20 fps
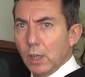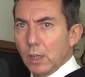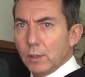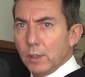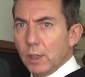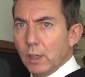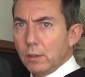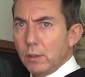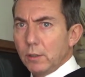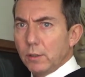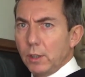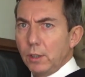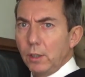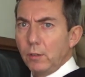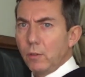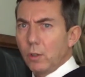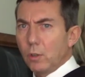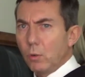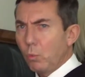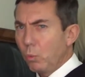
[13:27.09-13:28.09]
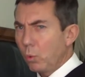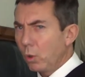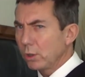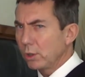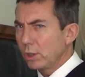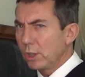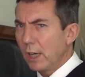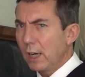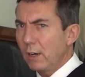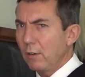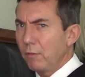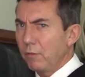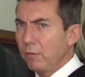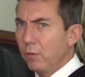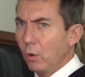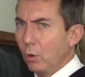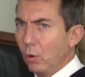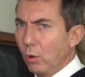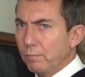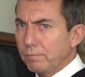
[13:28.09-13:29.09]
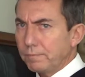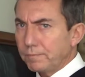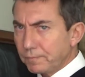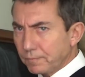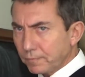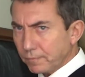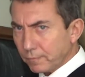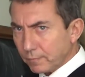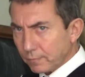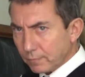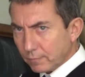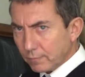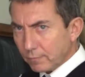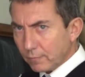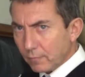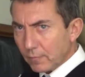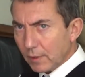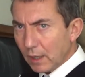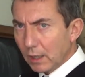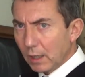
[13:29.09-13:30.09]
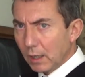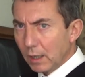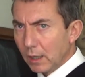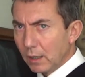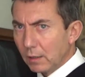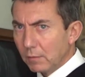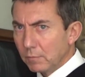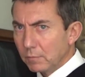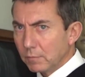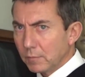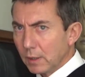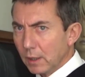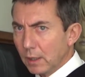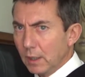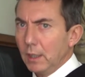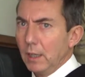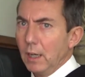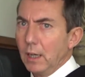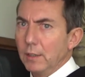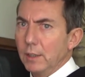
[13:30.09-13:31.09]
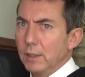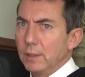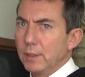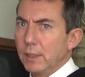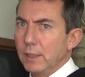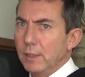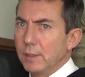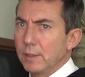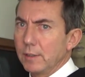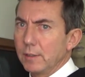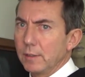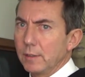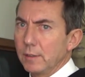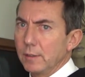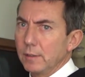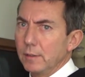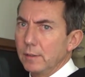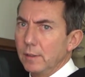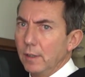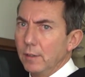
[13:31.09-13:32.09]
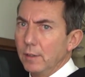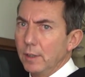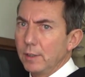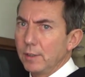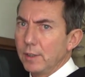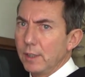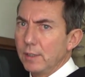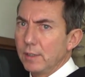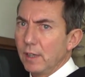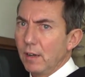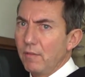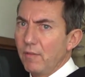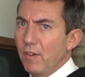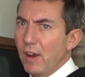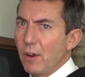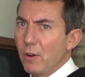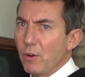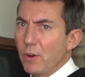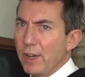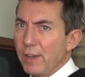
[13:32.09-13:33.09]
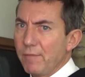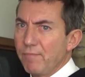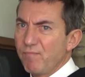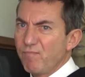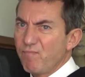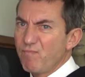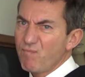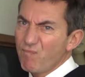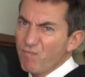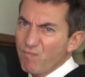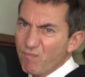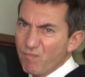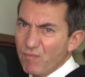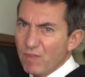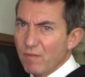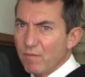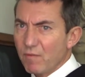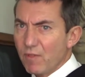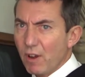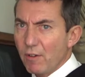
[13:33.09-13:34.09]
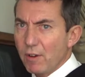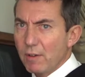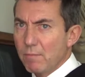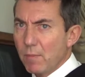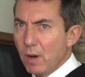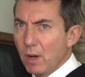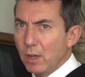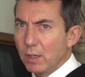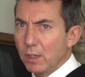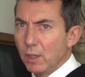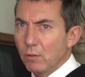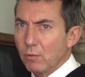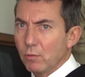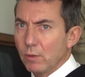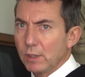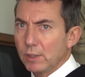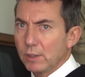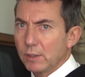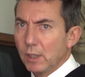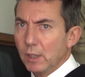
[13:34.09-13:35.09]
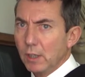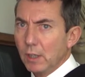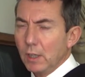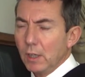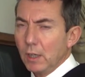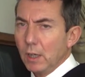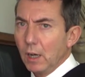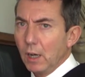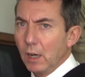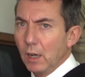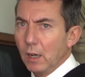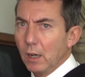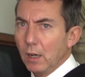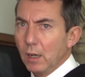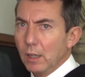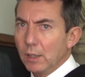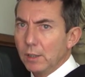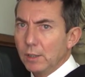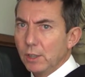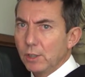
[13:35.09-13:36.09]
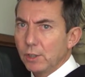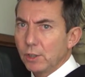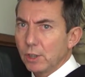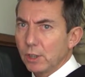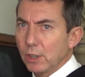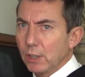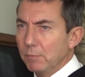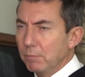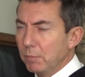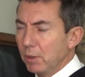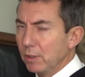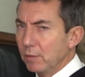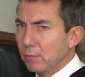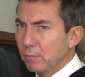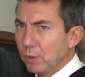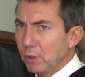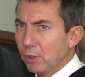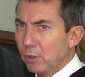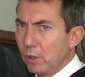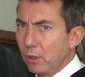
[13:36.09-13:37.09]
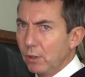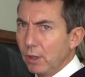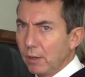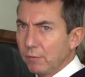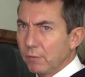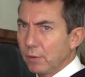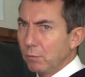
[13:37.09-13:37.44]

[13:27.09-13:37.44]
The only thing you've got to watch out for, and this is a very, very minor risk initially, but you do have to